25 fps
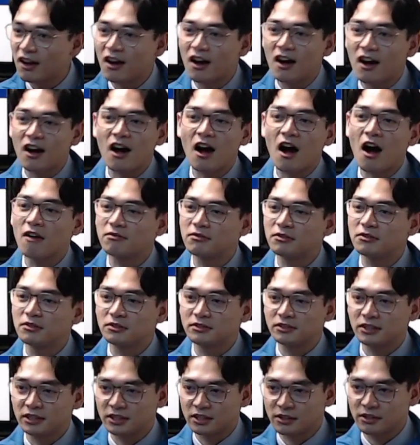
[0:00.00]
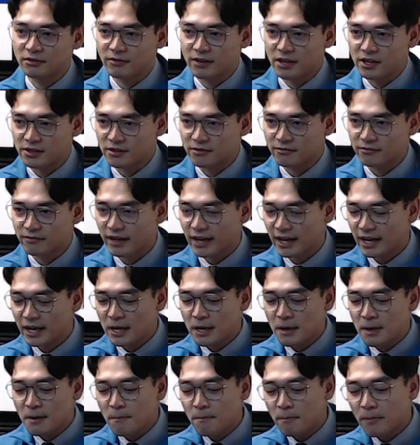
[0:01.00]
Awful situation, right?
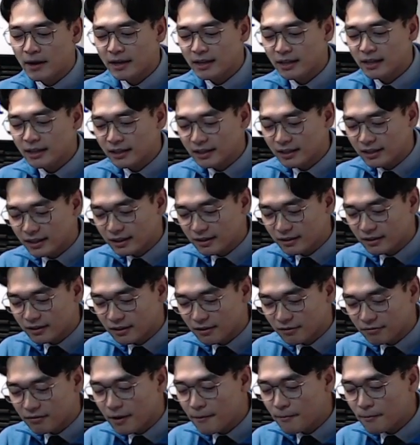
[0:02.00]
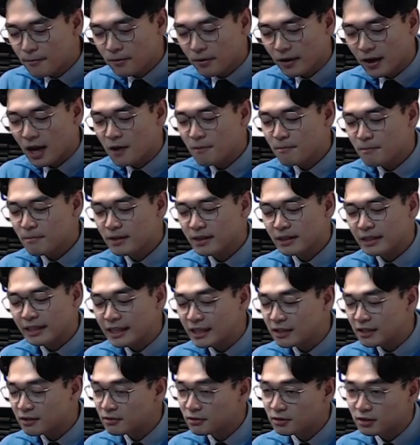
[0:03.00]
But the federal government
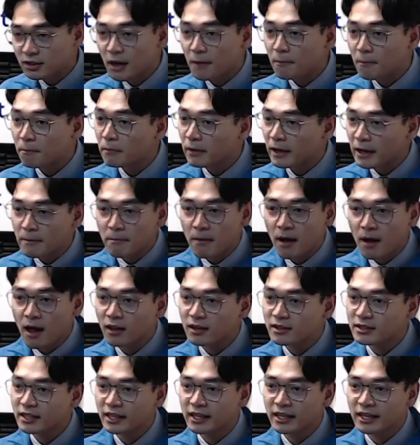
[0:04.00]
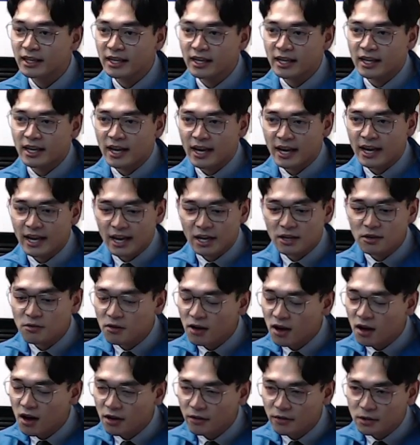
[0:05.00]
need to stop playing politics, and I know
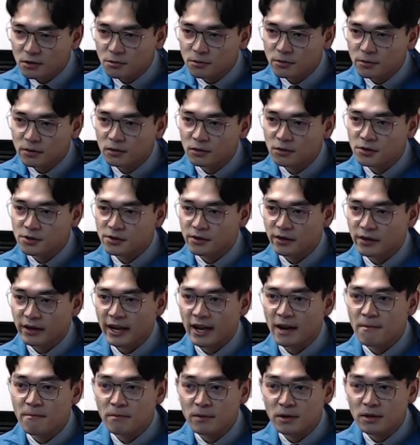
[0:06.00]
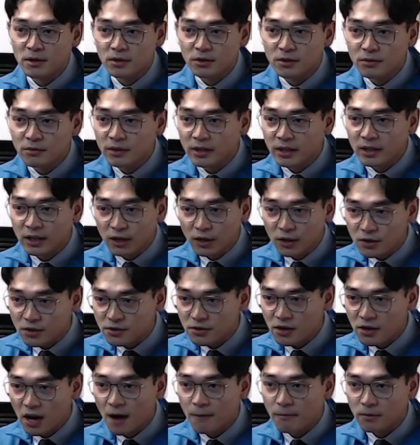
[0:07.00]
Congresswoman Lonchan been doing a good
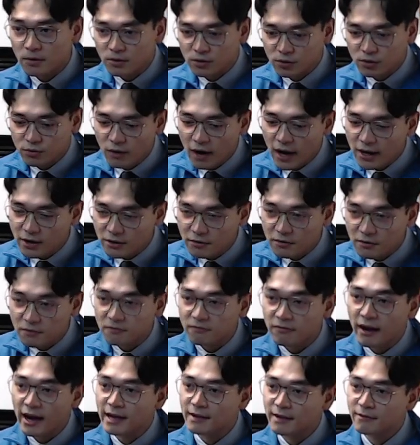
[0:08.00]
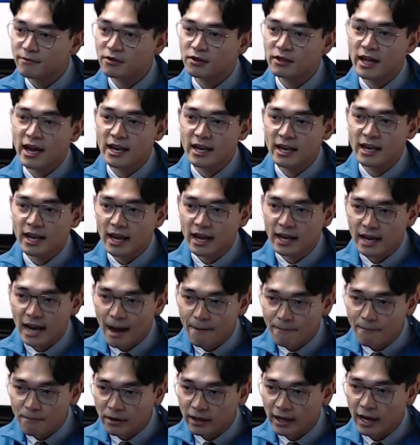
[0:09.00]
job and try to fight for that and
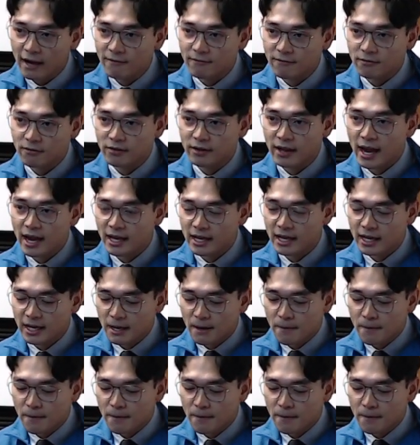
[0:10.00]
advocate for that.